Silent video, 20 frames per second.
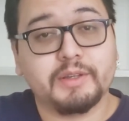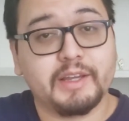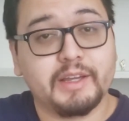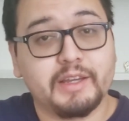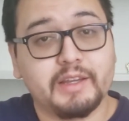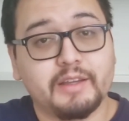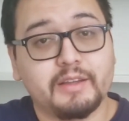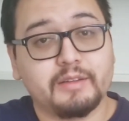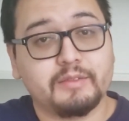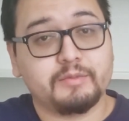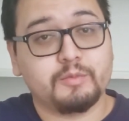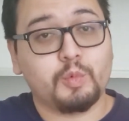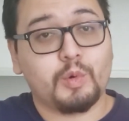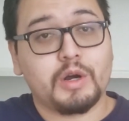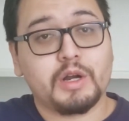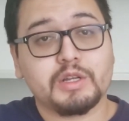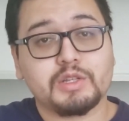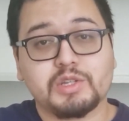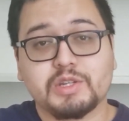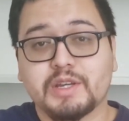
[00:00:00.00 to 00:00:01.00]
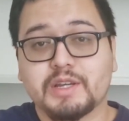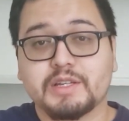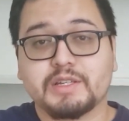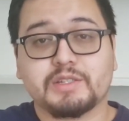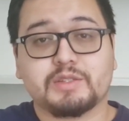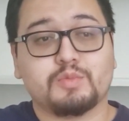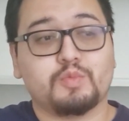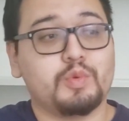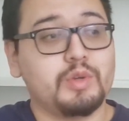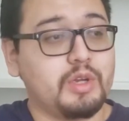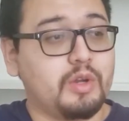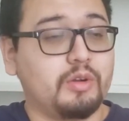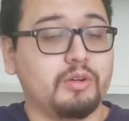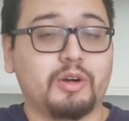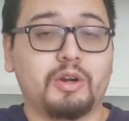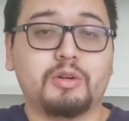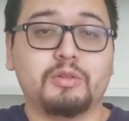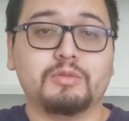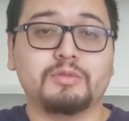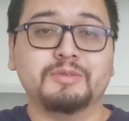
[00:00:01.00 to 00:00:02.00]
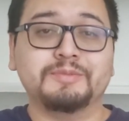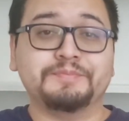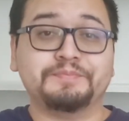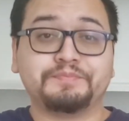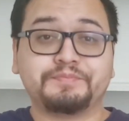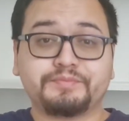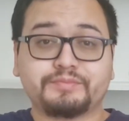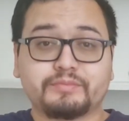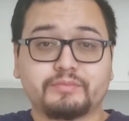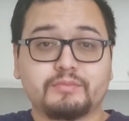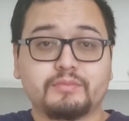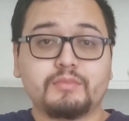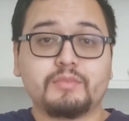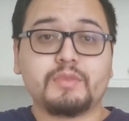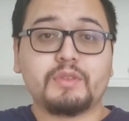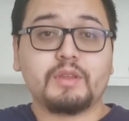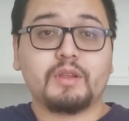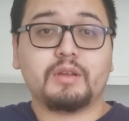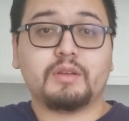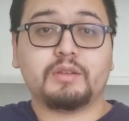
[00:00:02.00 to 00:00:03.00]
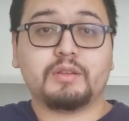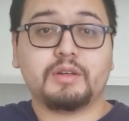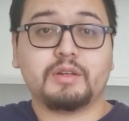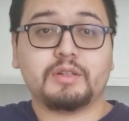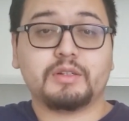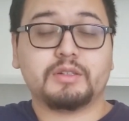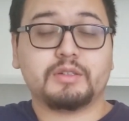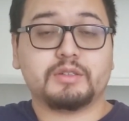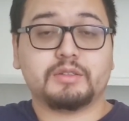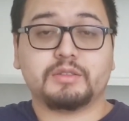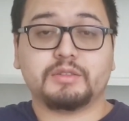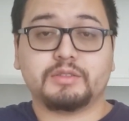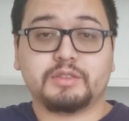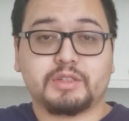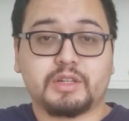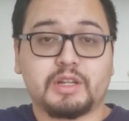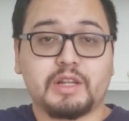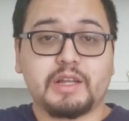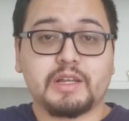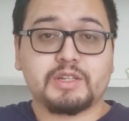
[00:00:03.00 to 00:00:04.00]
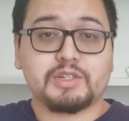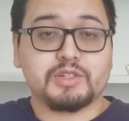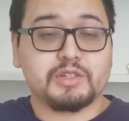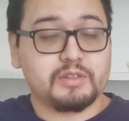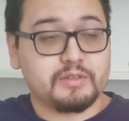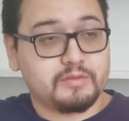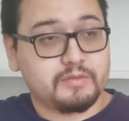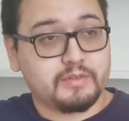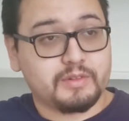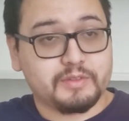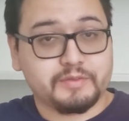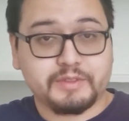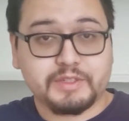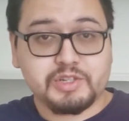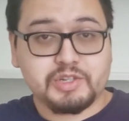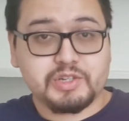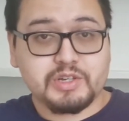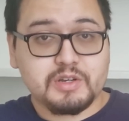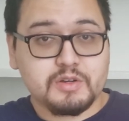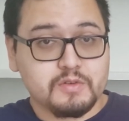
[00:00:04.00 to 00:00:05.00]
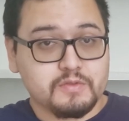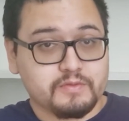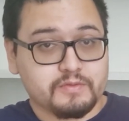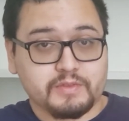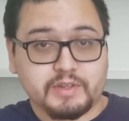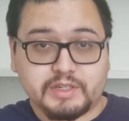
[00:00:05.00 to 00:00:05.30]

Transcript: and watch as we grow the the collection of this show.